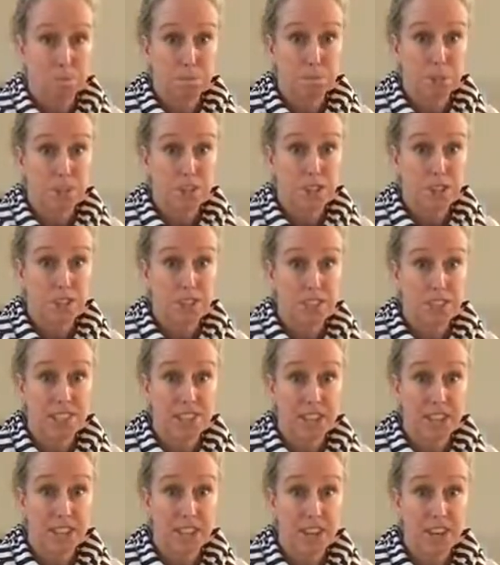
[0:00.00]
and then just
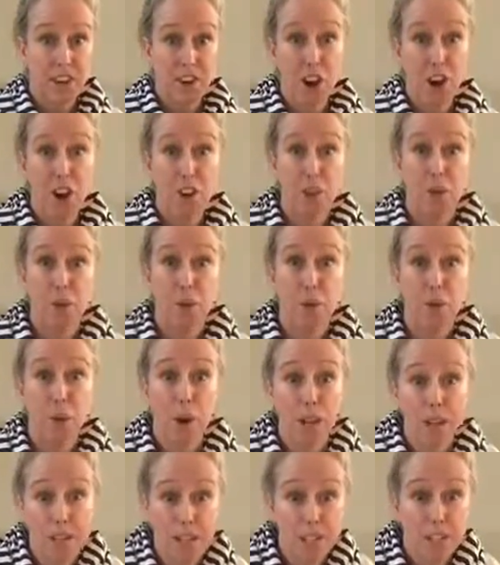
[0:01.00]
stand there not knowing
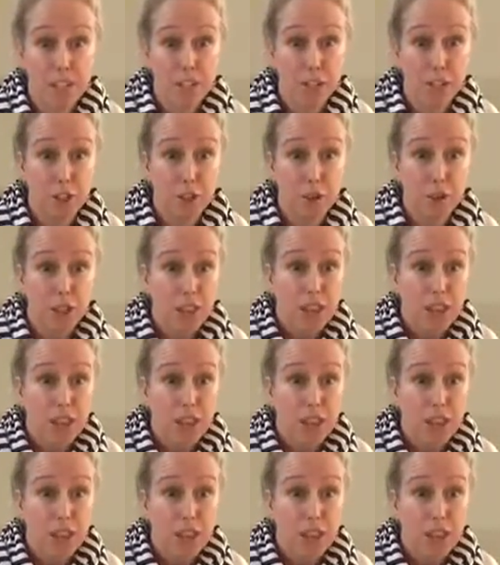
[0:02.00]
what to do.